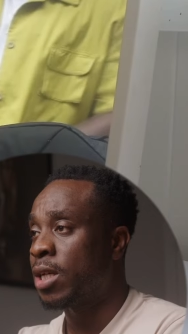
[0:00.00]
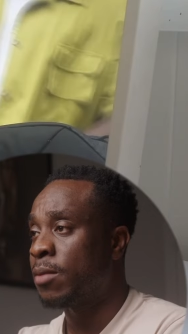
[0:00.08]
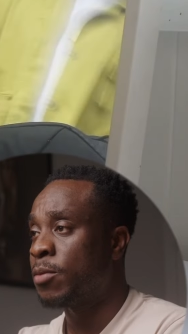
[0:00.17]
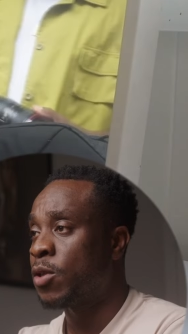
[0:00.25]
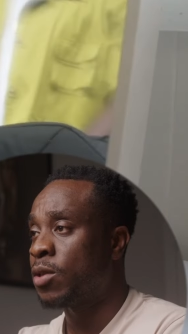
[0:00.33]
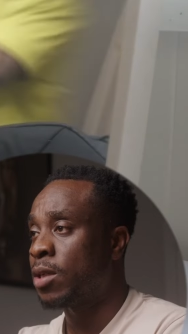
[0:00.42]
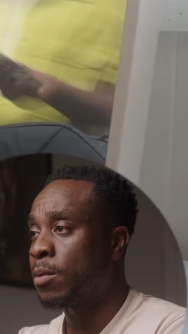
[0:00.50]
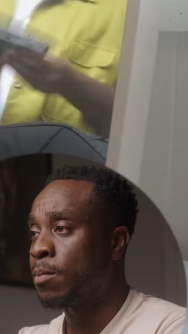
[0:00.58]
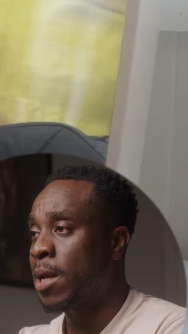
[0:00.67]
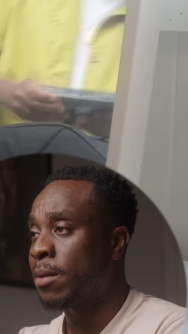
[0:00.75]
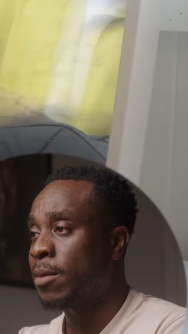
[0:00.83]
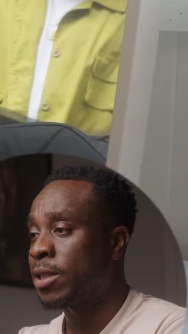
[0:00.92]
I'm using the
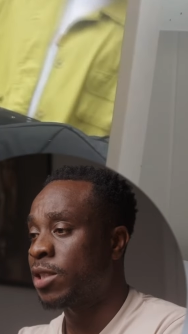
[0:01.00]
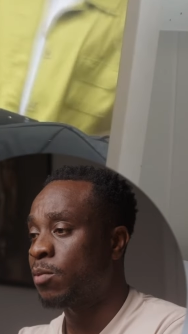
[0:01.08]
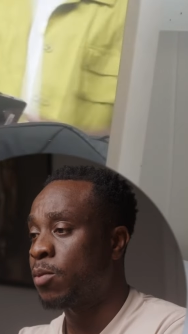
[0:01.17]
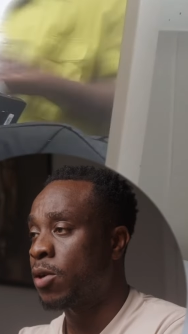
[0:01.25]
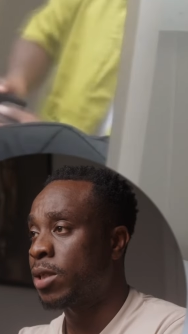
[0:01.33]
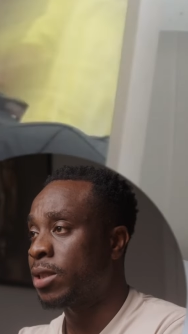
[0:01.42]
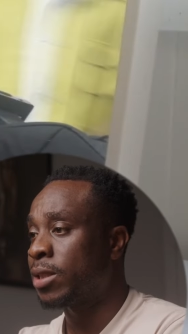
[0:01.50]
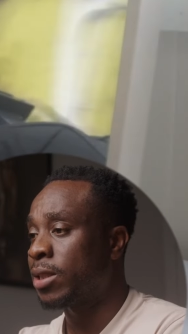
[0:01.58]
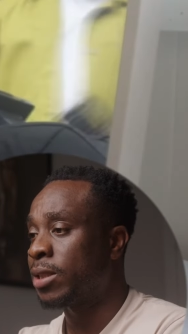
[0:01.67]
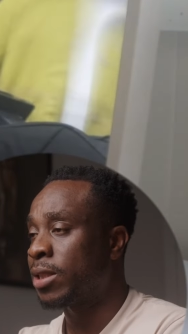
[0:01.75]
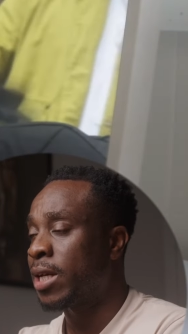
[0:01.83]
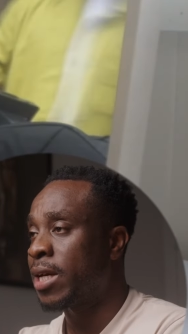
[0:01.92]
Blackmagic Pocket
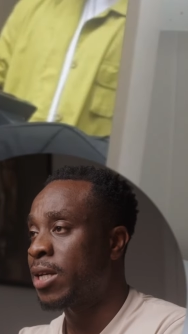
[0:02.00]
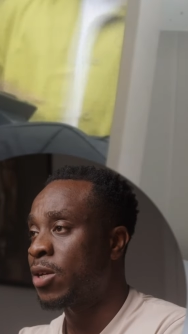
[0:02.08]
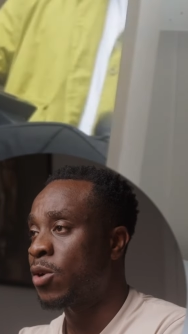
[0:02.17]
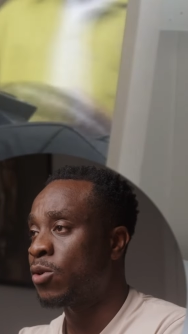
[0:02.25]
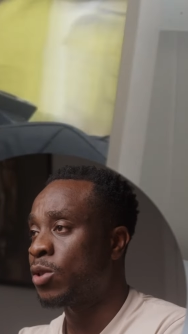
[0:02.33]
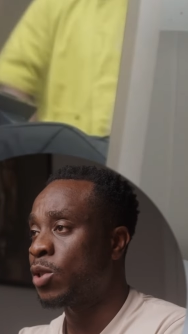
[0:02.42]
6K on a